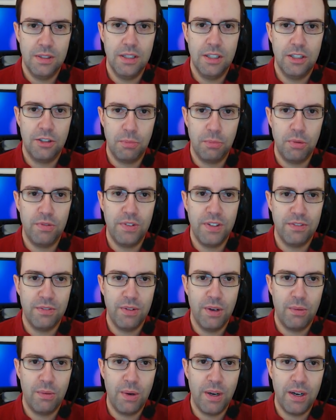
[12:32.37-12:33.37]
is moving
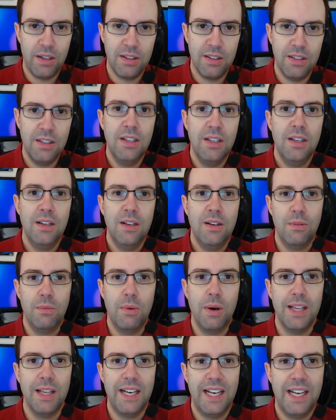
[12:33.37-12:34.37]
well
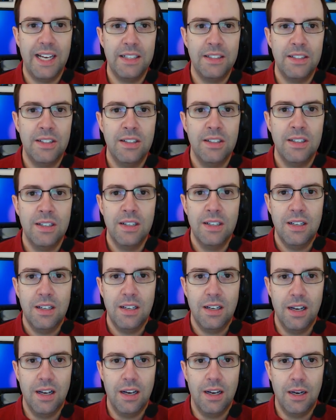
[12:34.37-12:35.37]
ahead.
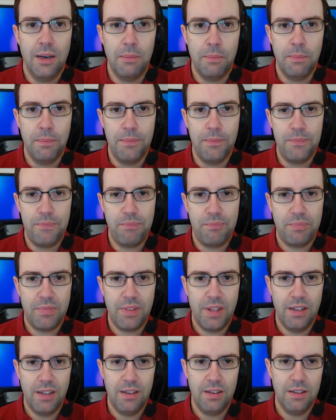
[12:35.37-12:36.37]

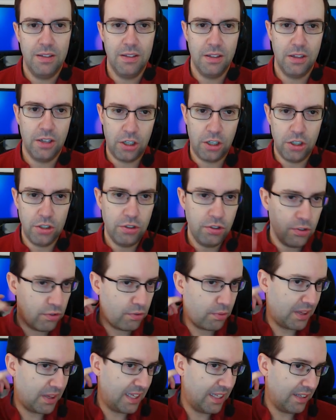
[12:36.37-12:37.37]
The good
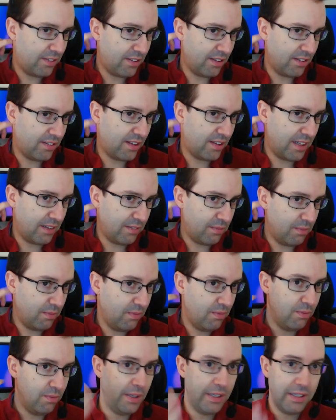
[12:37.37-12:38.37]
news with this is that
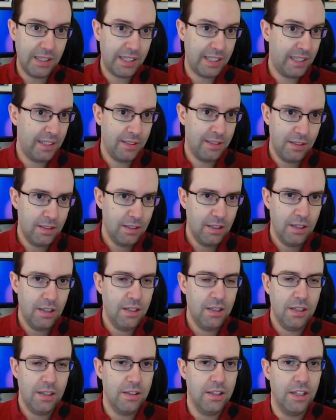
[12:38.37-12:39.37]
really
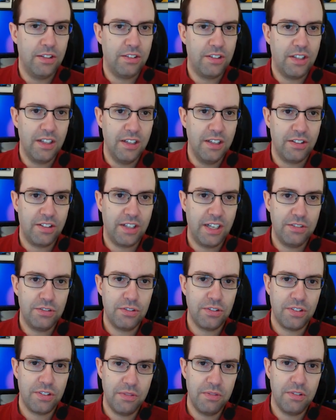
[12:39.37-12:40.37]
the
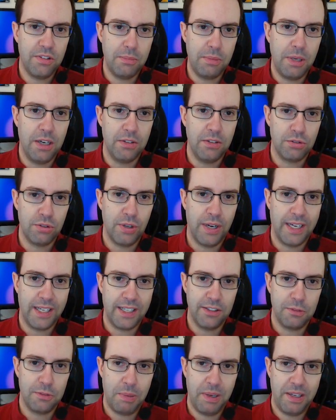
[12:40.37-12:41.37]
schedule seems to be on
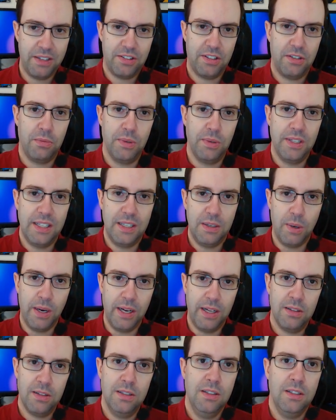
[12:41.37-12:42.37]
track. It's pacing really
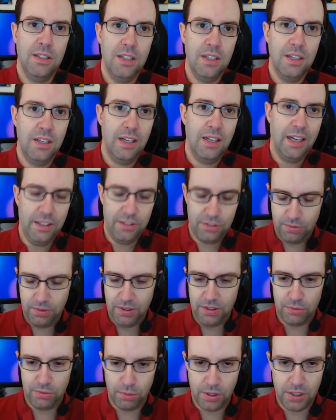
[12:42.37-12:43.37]
well,
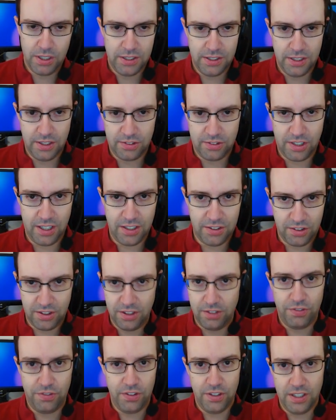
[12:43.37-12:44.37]
as we're going to discuss,
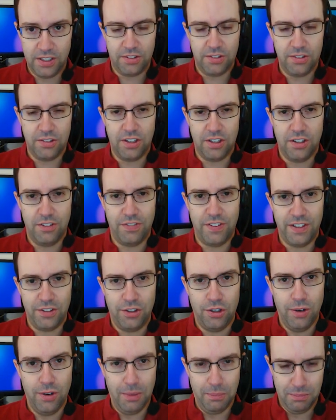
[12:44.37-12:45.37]
and if you listen to the
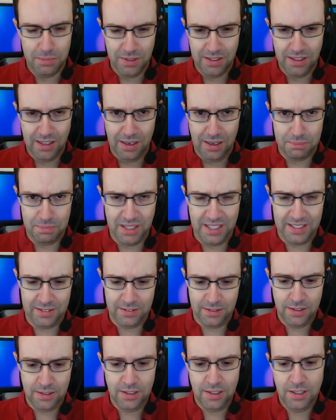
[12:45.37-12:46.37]
Fedco
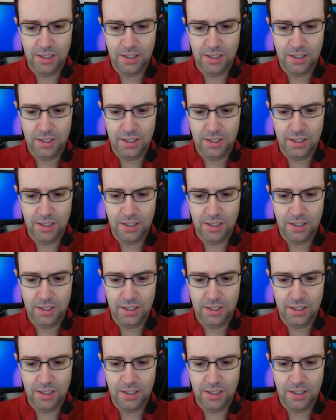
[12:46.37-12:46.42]
update,